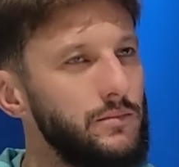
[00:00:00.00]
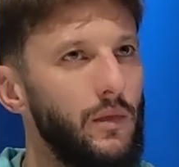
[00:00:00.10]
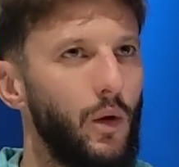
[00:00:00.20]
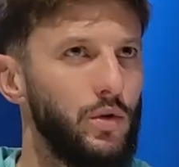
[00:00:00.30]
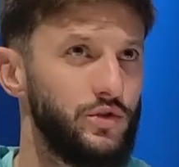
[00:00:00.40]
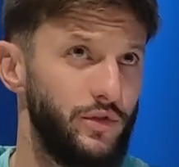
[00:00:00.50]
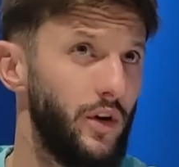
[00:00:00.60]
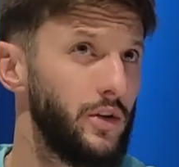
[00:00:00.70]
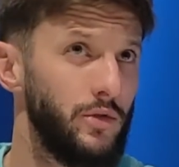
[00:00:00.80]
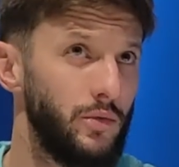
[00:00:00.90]
I watched the
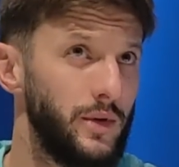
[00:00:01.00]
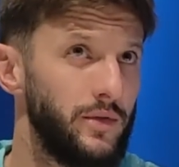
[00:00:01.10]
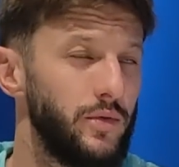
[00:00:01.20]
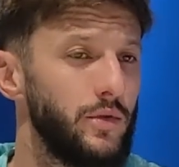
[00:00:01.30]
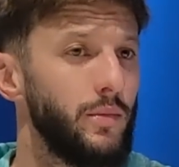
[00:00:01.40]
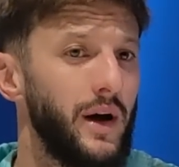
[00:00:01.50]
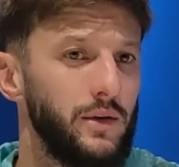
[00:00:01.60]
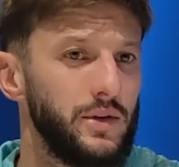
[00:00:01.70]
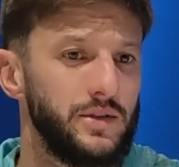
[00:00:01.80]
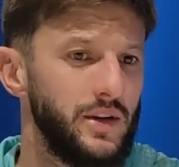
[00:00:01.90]
final with my
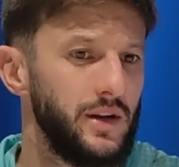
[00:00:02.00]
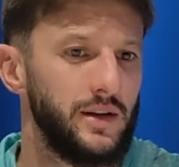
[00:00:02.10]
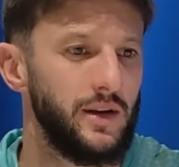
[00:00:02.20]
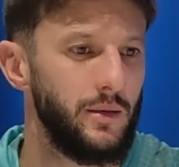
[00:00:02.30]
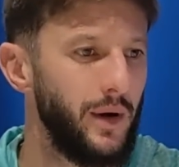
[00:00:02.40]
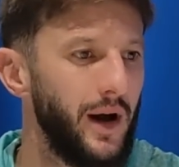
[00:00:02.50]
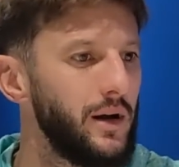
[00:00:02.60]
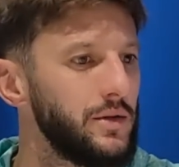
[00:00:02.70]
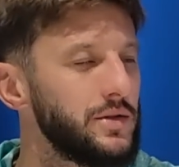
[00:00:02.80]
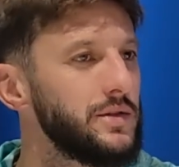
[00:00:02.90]
eldest son at my
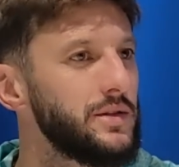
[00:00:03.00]
house.